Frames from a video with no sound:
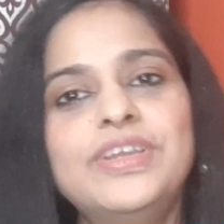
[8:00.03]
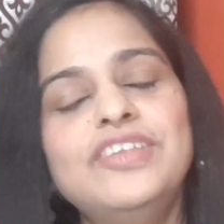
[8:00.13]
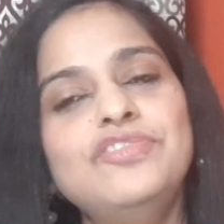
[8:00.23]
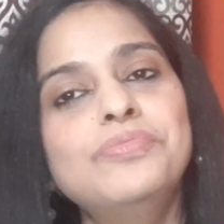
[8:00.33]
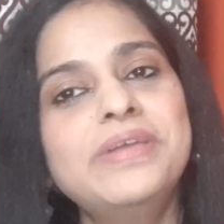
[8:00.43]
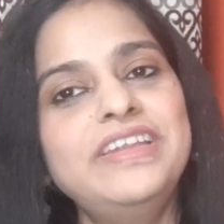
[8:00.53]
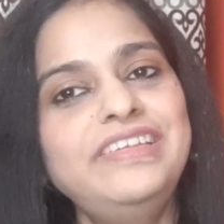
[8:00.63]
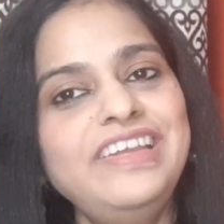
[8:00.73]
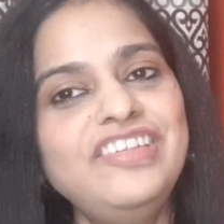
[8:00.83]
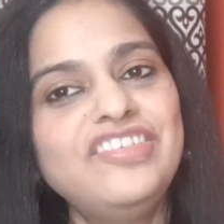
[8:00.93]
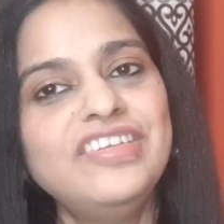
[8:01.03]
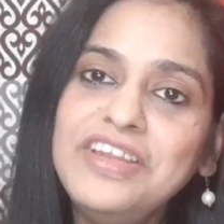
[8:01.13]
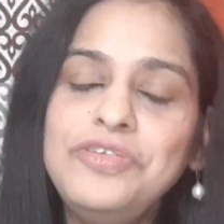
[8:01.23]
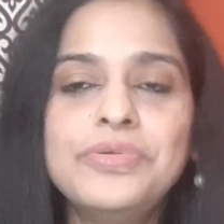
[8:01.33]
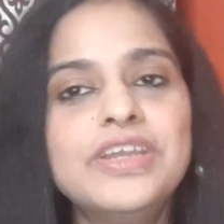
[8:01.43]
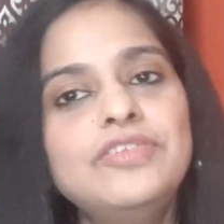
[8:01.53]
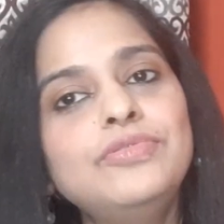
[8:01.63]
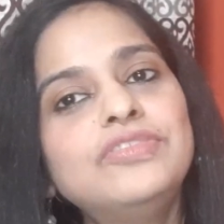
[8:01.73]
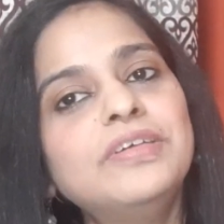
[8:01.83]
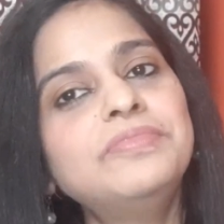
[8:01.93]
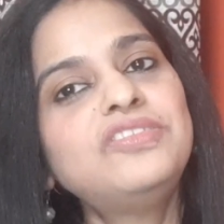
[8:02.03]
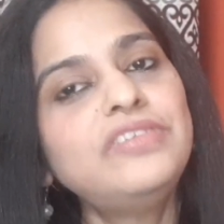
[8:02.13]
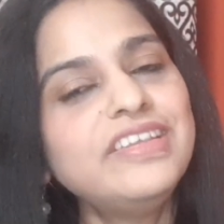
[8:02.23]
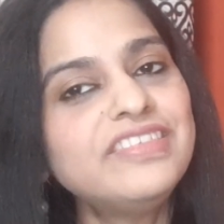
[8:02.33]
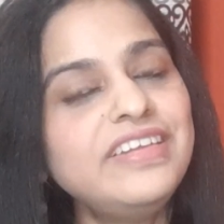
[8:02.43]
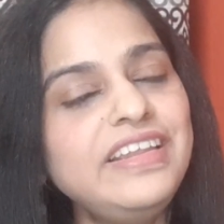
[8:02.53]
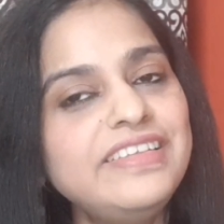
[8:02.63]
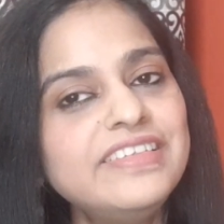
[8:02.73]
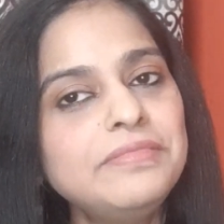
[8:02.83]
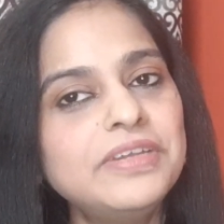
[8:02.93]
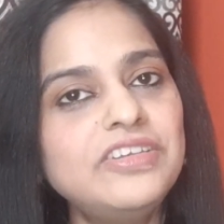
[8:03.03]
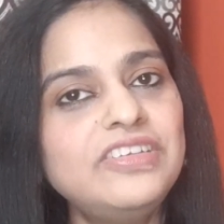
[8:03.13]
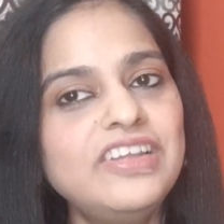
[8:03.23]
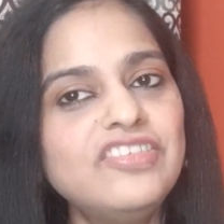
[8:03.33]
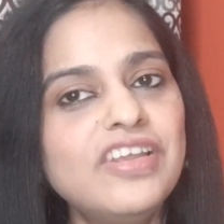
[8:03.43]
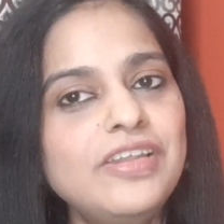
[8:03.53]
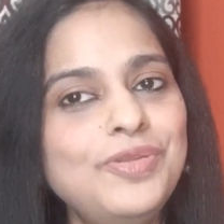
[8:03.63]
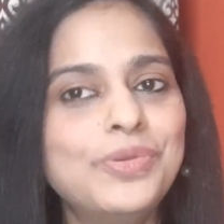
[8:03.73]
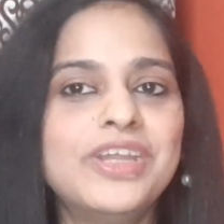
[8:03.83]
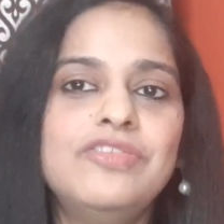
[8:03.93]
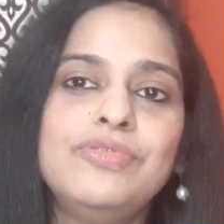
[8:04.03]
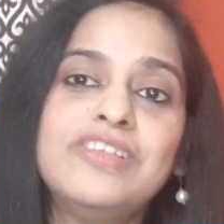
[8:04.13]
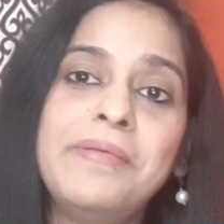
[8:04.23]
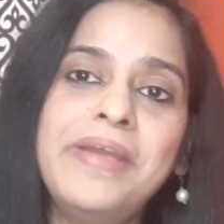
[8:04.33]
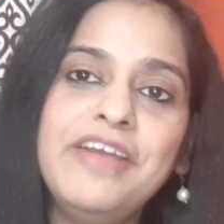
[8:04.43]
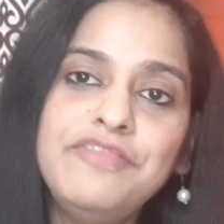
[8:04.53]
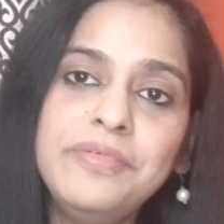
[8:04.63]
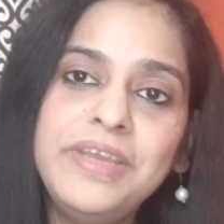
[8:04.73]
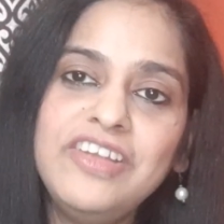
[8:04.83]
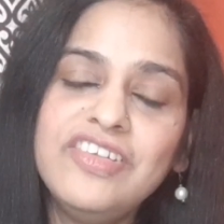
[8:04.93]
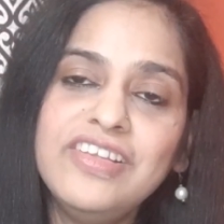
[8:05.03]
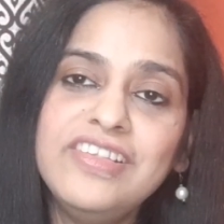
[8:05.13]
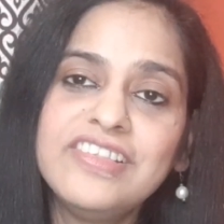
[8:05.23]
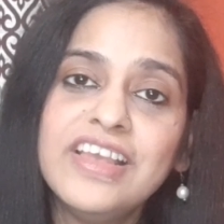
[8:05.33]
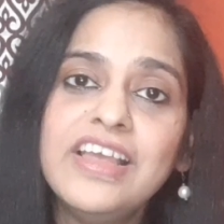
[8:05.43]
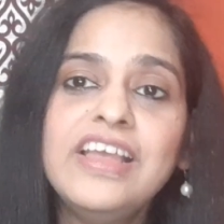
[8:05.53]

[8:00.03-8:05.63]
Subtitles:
can do meditation, you can do some stress releasing meditation, you can do some affirmations.